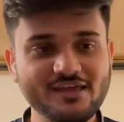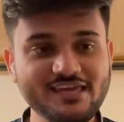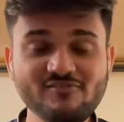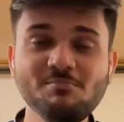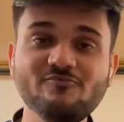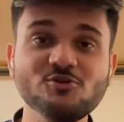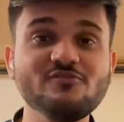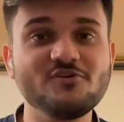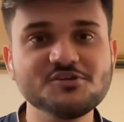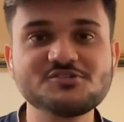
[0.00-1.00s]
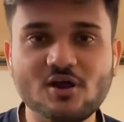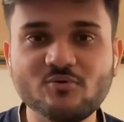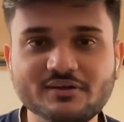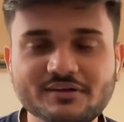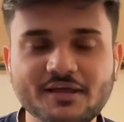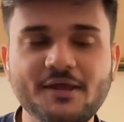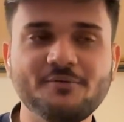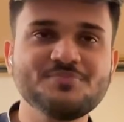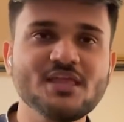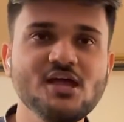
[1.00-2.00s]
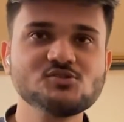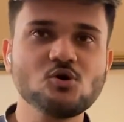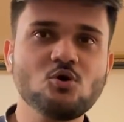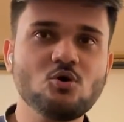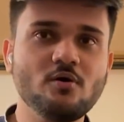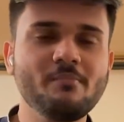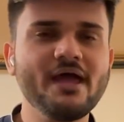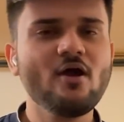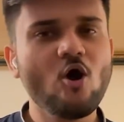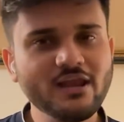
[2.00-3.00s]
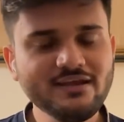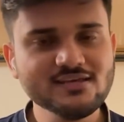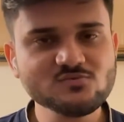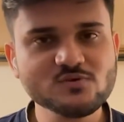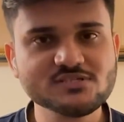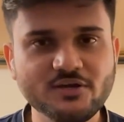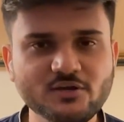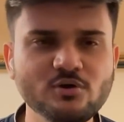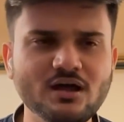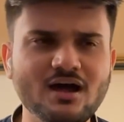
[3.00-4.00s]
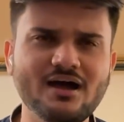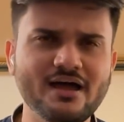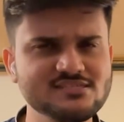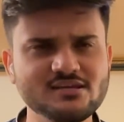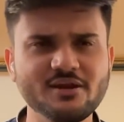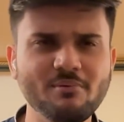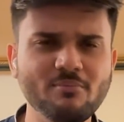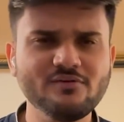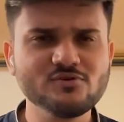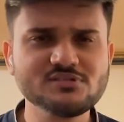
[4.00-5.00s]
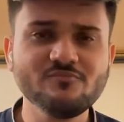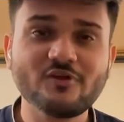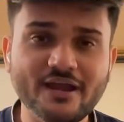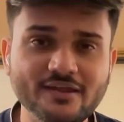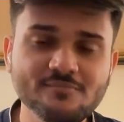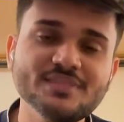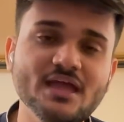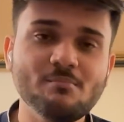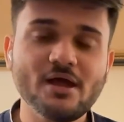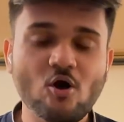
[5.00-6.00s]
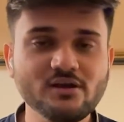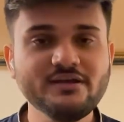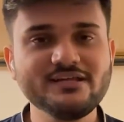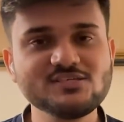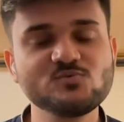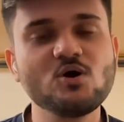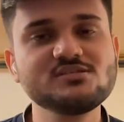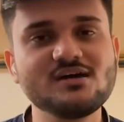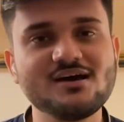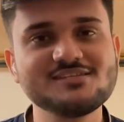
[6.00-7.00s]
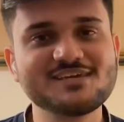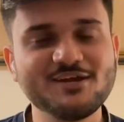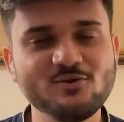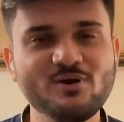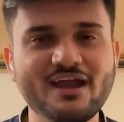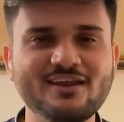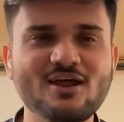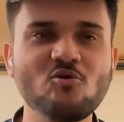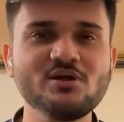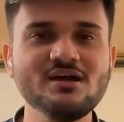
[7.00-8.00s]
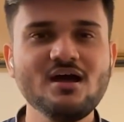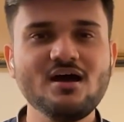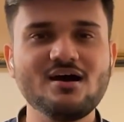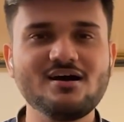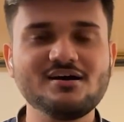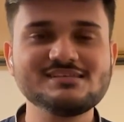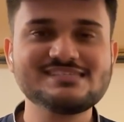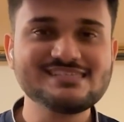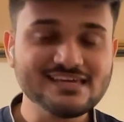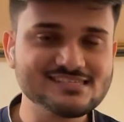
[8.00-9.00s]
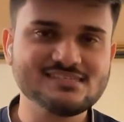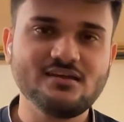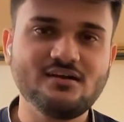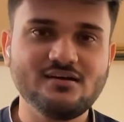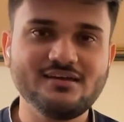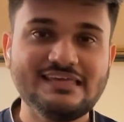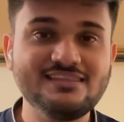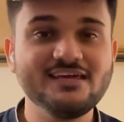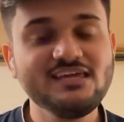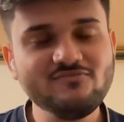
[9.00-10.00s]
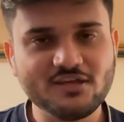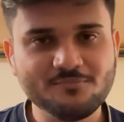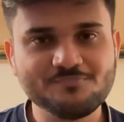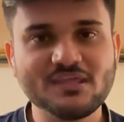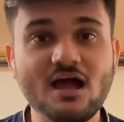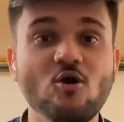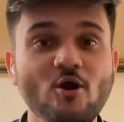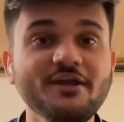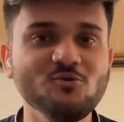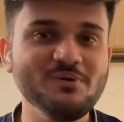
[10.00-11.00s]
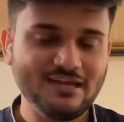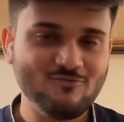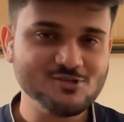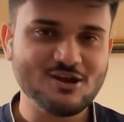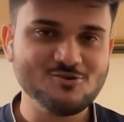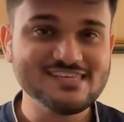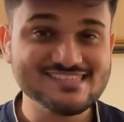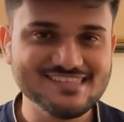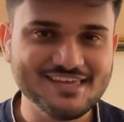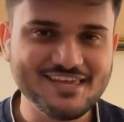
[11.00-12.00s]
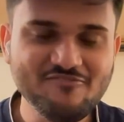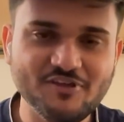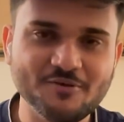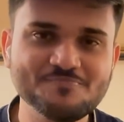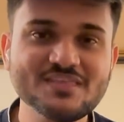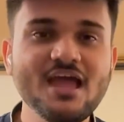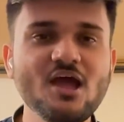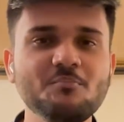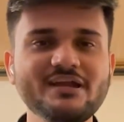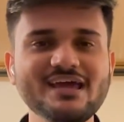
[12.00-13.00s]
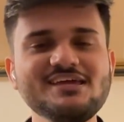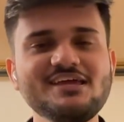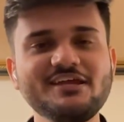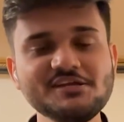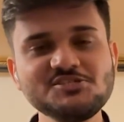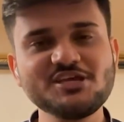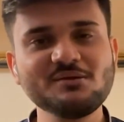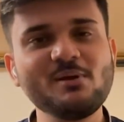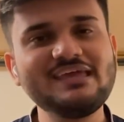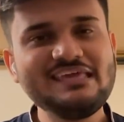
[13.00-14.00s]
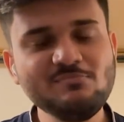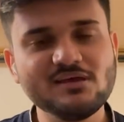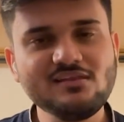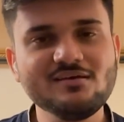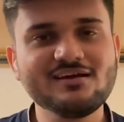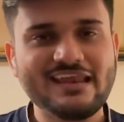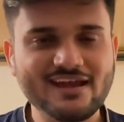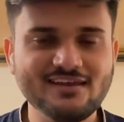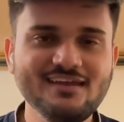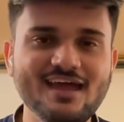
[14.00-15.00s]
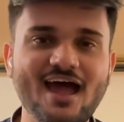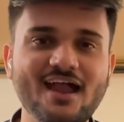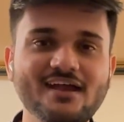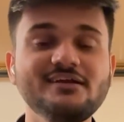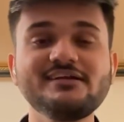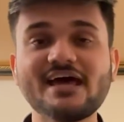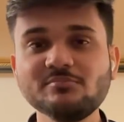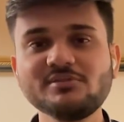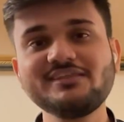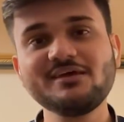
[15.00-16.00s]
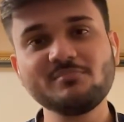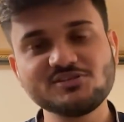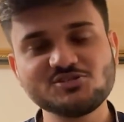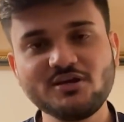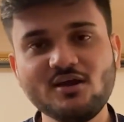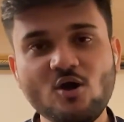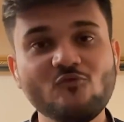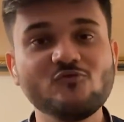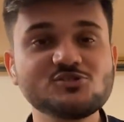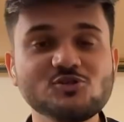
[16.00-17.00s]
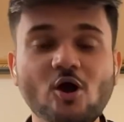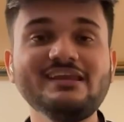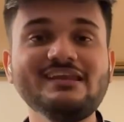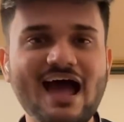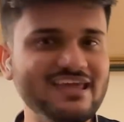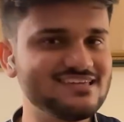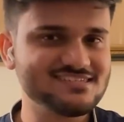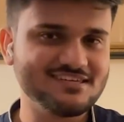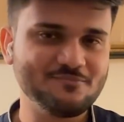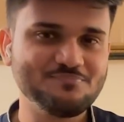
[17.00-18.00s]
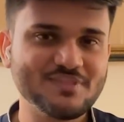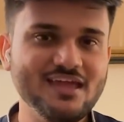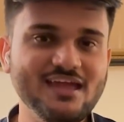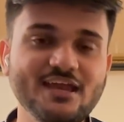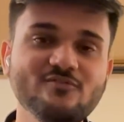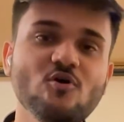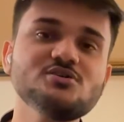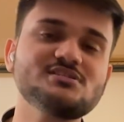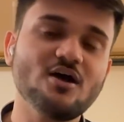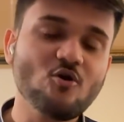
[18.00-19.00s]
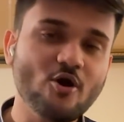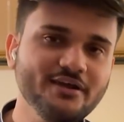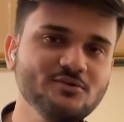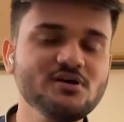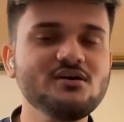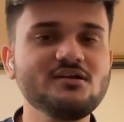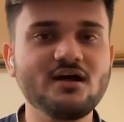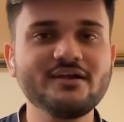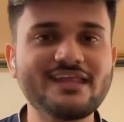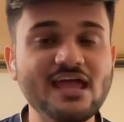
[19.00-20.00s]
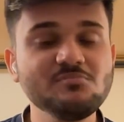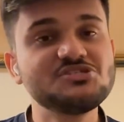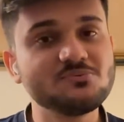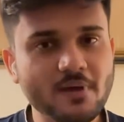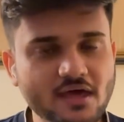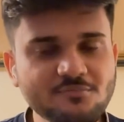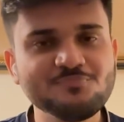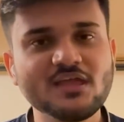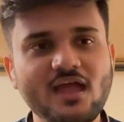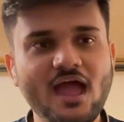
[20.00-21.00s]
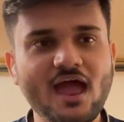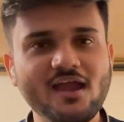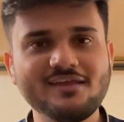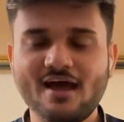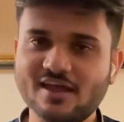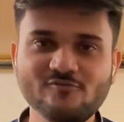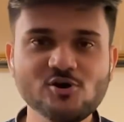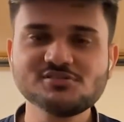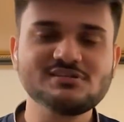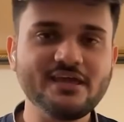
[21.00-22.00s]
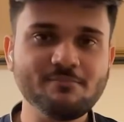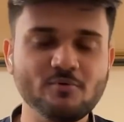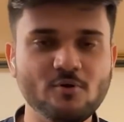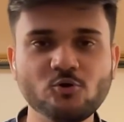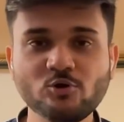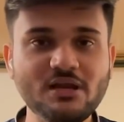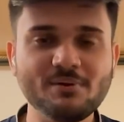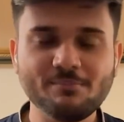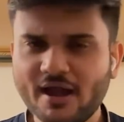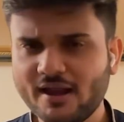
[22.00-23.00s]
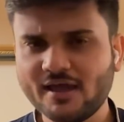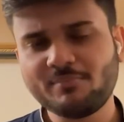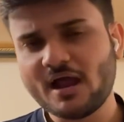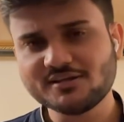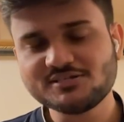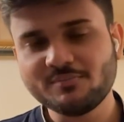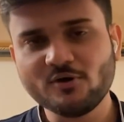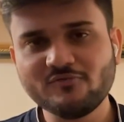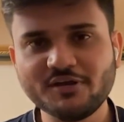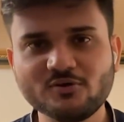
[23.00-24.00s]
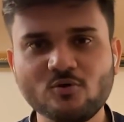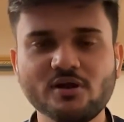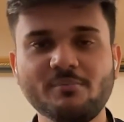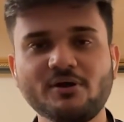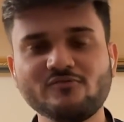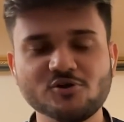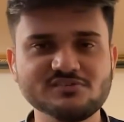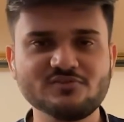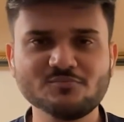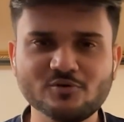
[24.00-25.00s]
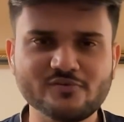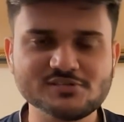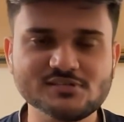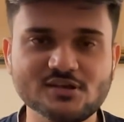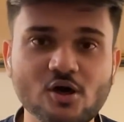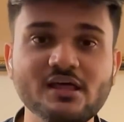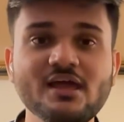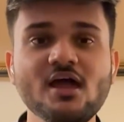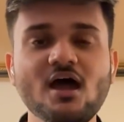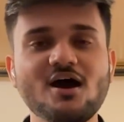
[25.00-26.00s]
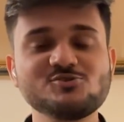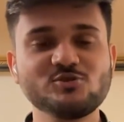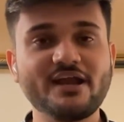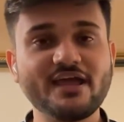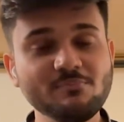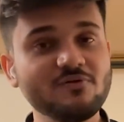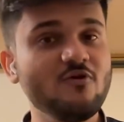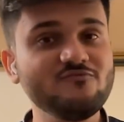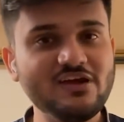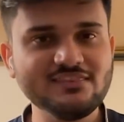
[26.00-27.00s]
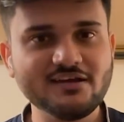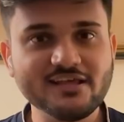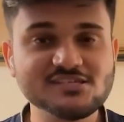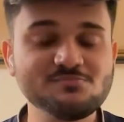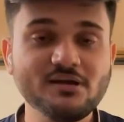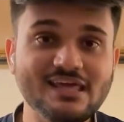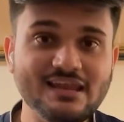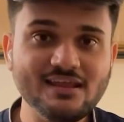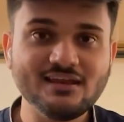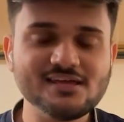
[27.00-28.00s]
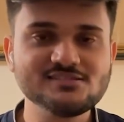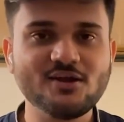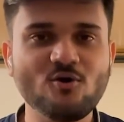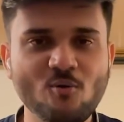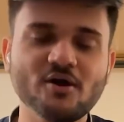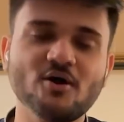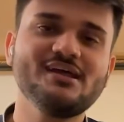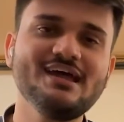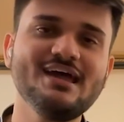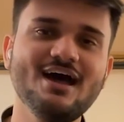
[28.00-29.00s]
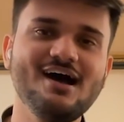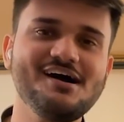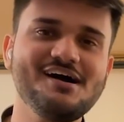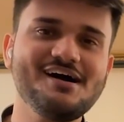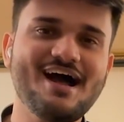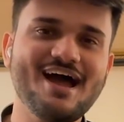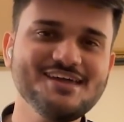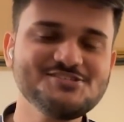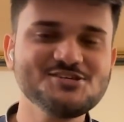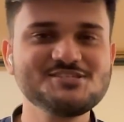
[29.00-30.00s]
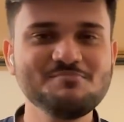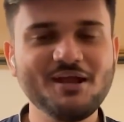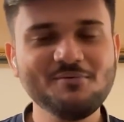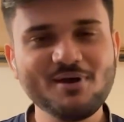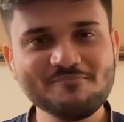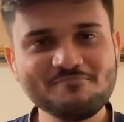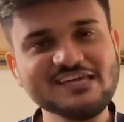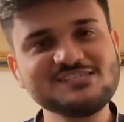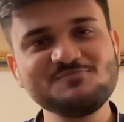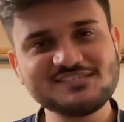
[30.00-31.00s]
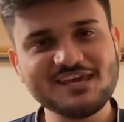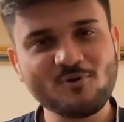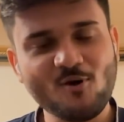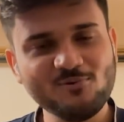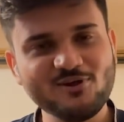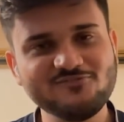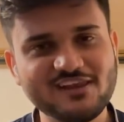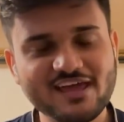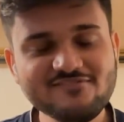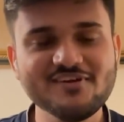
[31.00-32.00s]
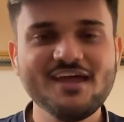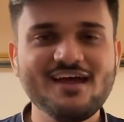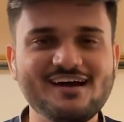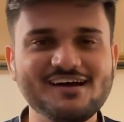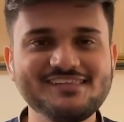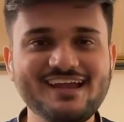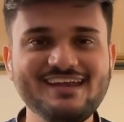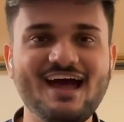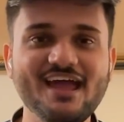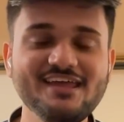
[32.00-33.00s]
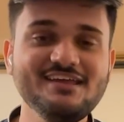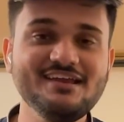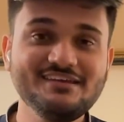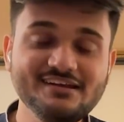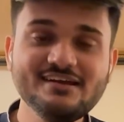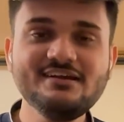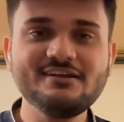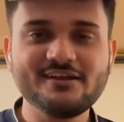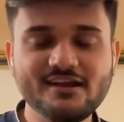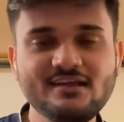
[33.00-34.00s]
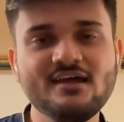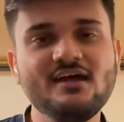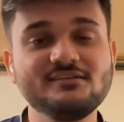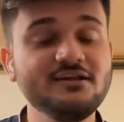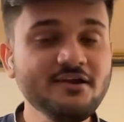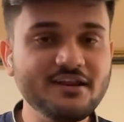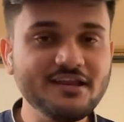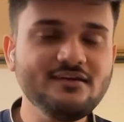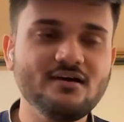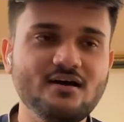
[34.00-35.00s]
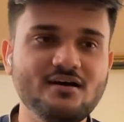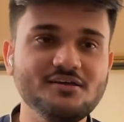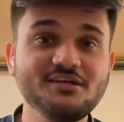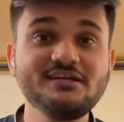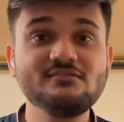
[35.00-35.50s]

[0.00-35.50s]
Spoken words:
even before the first round, right? So my online test was scheduled. I still remember it was some Friday. My online test was scheduled at around 6 in the evening. According to me, it was around 6 in the evening. But I didn't check my email correctly, and the time that they mentioned was not in IST. It was according to the time in Japan. And I was like totally prepared. I practiced a bit of lead code, a bit of questions from code forces and all, so that I can perform well in the test. But then I realized that, oh my God, I just made my biggest mistake probably of the life, that I didn't read the